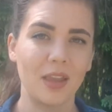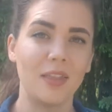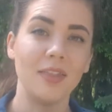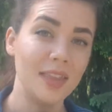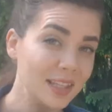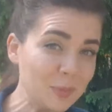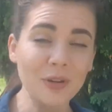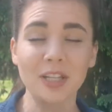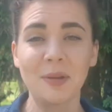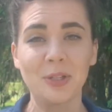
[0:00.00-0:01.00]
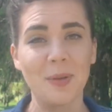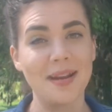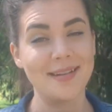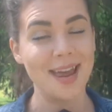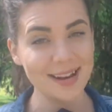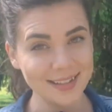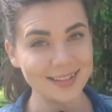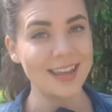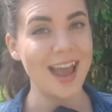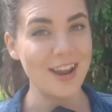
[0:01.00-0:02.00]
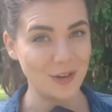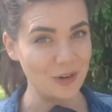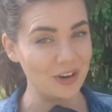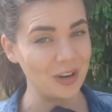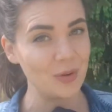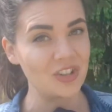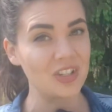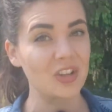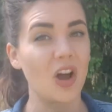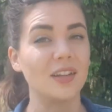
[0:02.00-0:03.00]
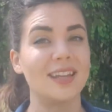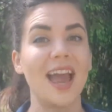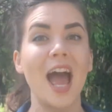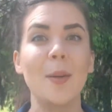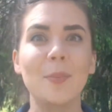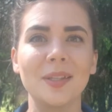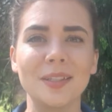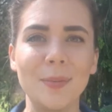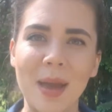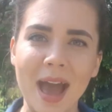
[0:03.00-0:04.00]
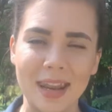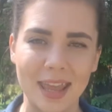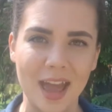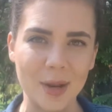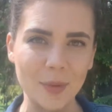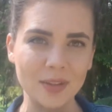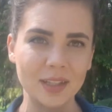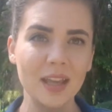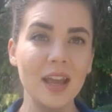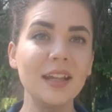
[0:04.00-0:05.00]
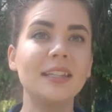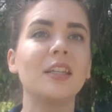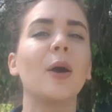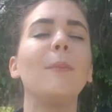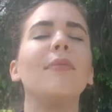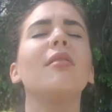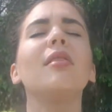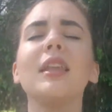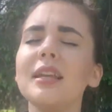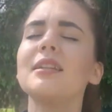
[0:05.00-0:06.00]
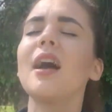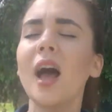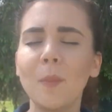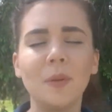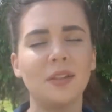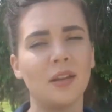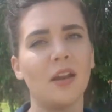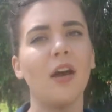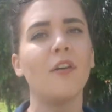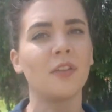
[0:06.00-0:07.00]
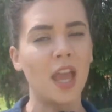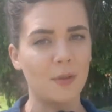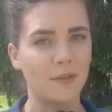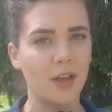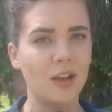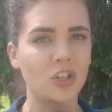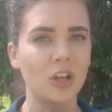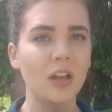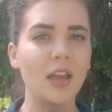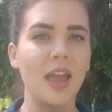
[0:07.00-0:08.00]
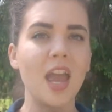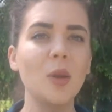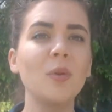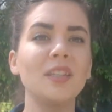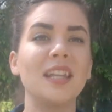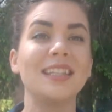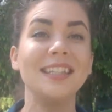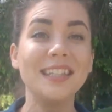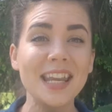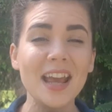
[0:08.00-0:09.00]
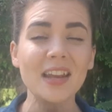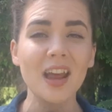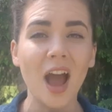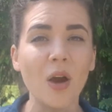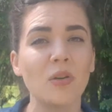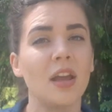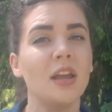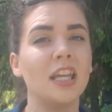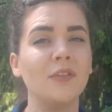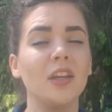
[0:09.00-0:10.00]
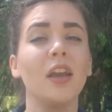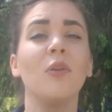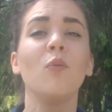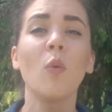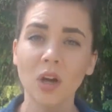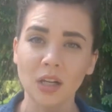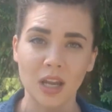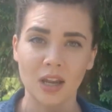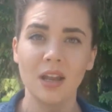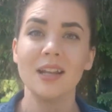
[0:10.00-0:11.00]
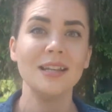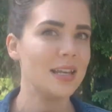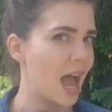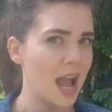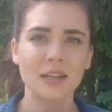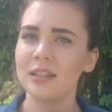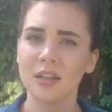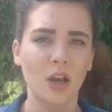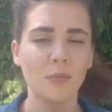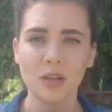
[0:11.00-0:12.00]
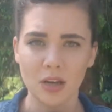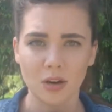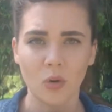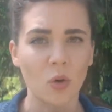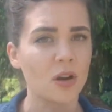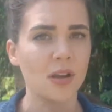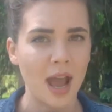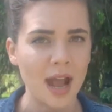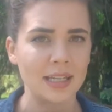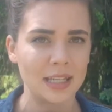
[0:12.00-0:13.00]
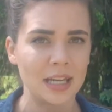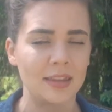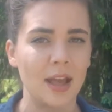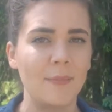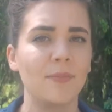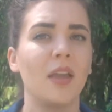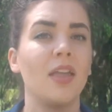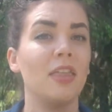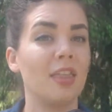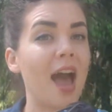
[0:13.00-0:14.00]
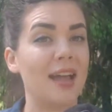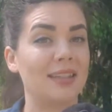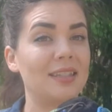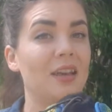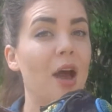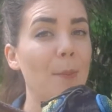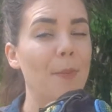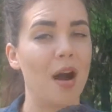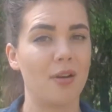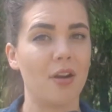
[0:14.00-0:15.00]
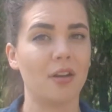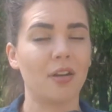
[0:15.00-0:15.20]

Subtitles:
This brings me to my next category, which is called aposematic animals. It's the complete opposite of camouflage. Animals that stand out, giving a warning not to come near or not to eat them. That's a monarch.